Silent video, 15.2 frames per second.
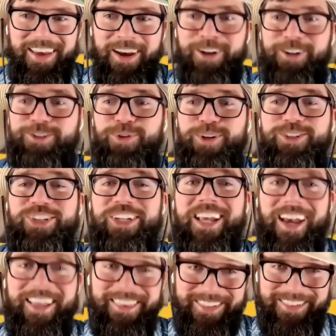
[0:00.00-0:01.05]
here's what she
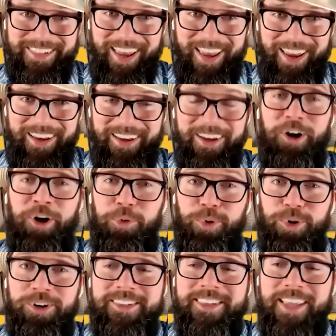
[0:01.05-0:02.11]
had to say. Her
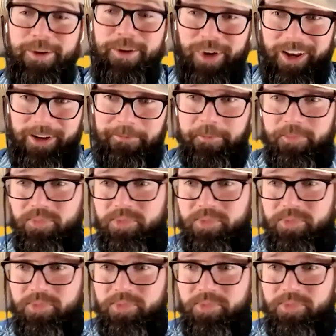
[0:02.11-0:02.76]
words, not mine.